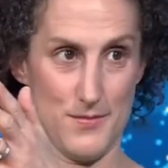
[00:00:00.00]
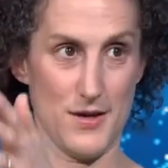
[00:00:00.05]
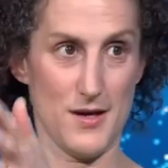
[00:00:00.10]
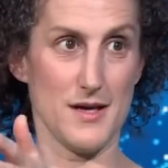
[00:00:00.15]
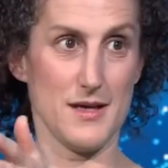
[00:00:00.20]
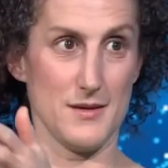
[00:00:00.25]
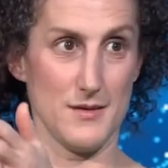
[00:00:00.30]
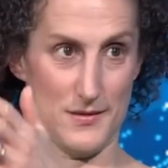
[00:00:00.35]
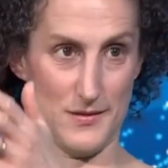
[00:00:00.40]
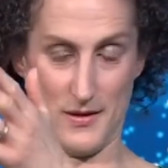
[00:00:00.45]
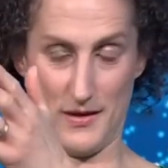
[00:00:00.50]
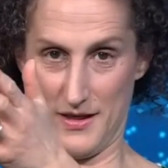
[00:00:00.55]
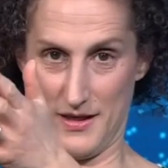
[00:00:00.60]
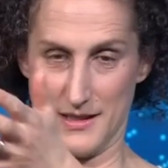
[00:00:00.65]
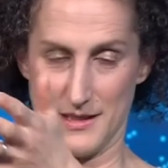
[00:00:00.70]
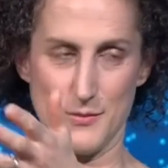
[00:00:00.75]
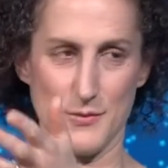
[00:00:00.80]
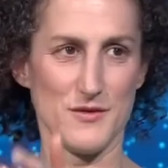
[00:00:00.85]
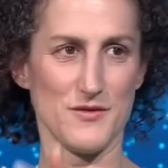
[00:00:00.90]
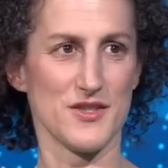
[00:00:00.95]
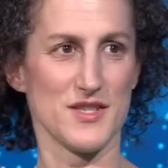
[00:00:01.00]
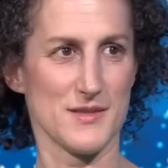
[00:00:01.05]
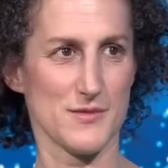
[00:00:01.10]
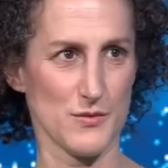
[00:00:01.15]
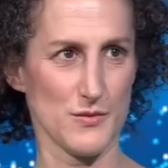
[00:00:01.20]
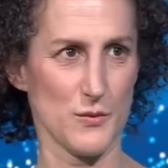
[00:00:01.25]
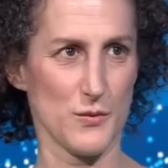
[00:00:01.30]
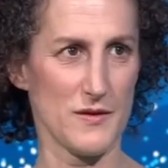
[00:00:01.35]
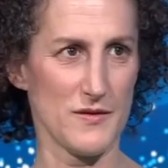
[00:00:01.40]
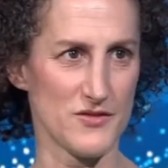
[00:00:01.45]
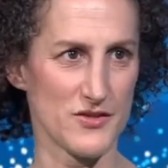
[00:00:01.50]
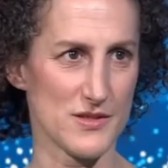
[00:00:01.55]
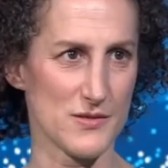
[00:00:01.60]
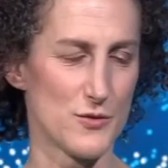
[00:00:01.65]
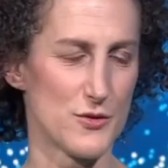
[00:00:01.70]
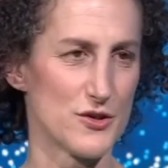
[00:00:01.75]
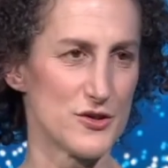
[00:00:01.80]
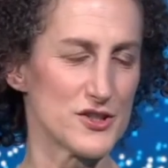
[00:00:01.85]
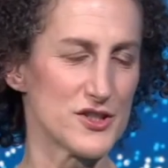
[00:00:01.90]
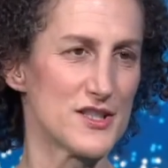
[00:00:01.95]
by the things we've
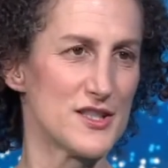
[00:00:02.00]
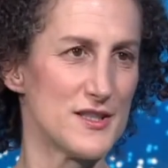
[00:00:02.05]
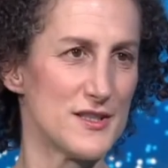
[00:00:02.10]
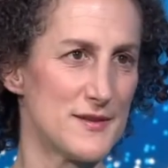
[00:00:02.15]
just watched.